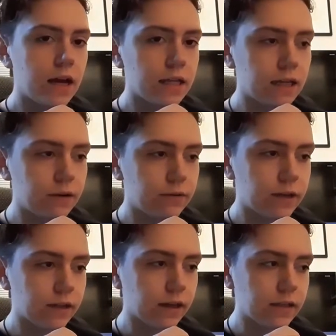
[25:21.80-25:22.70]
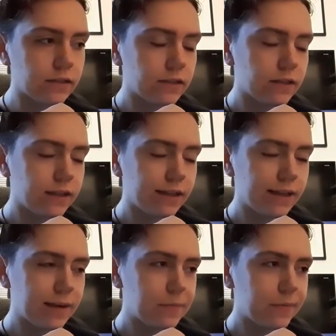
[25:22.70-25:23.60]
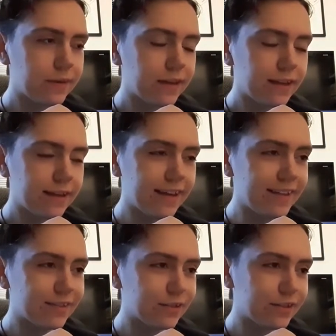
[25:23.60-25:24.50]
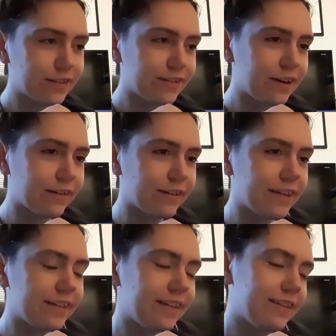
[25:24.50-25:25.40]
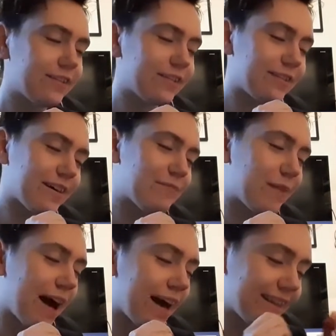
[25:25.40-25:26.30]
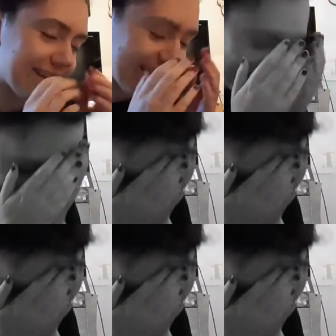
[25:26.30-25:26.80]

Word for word: and I realise he's not a Sontaran, he's, he's just a man. He's